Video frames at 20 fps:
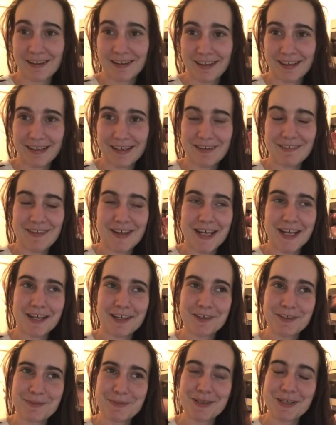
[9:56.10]
Anyway, I
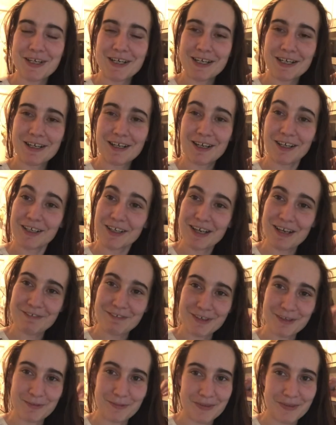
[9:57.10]
hope you all are
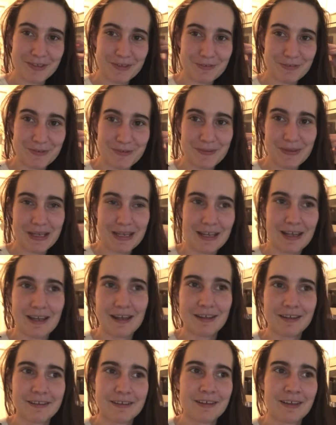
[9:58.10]
having a wonderful
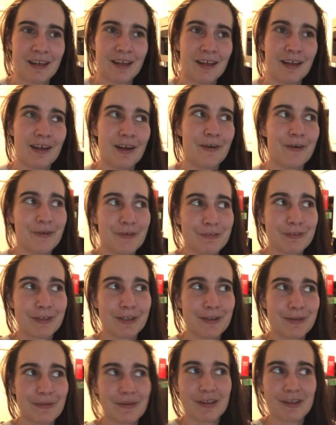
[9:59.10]
weekend. Hopefully
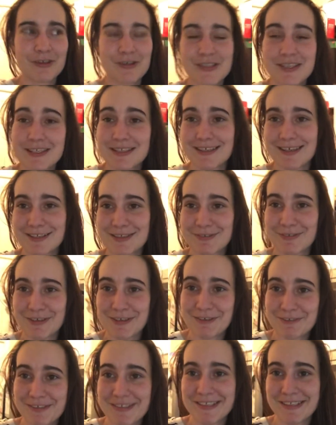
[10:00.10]
the weather's as nice for
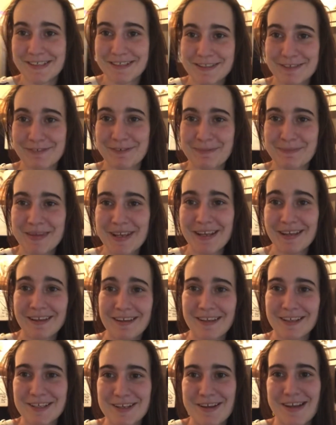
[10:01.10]
you as it is for me,
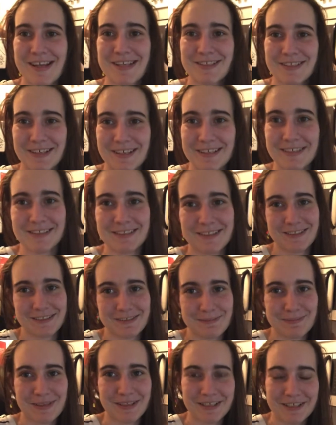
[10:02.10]
and you guys are getting to
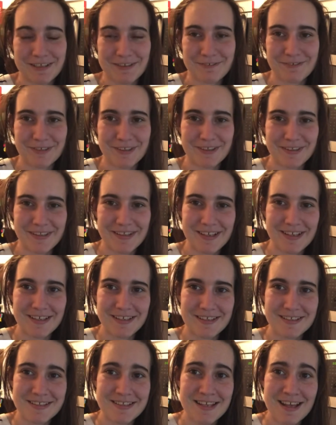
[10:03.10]
plenty of fall
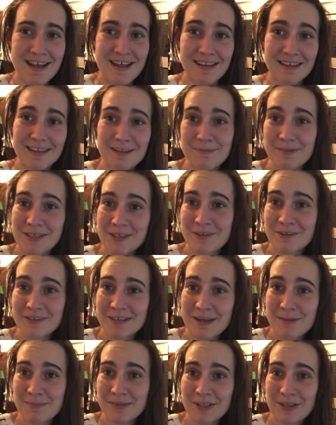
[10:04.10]
things. Let me know
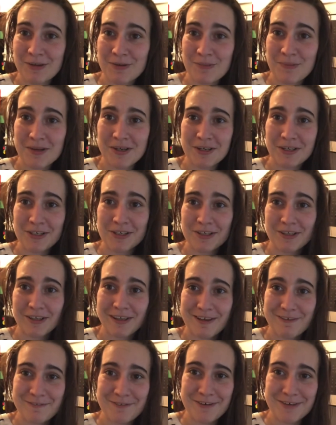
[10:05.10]
down below what all you're
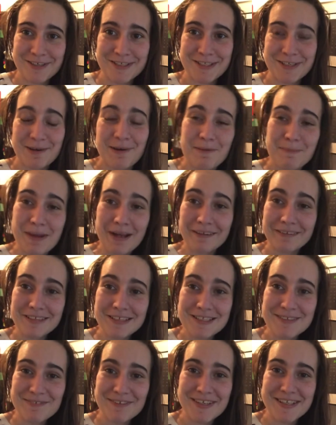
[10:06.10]
looking forward to about
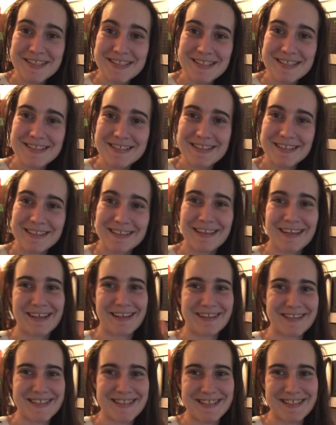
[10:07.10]
this fall season, and
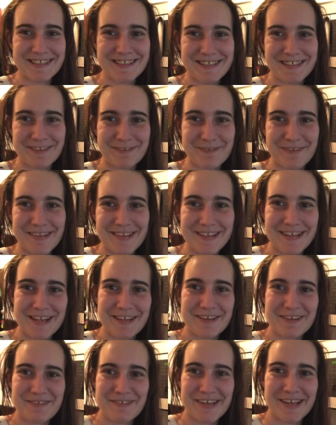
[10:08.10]
I'll see you soon with
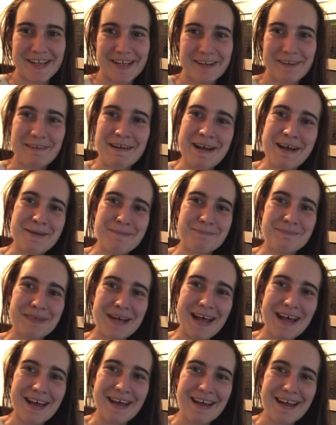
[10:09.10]
another video.
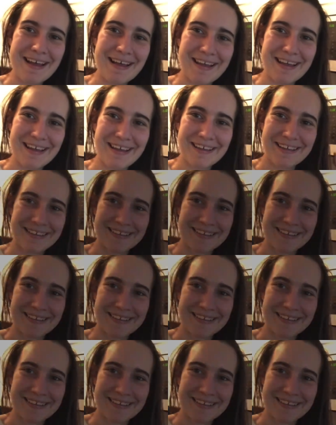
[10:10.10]
Bye!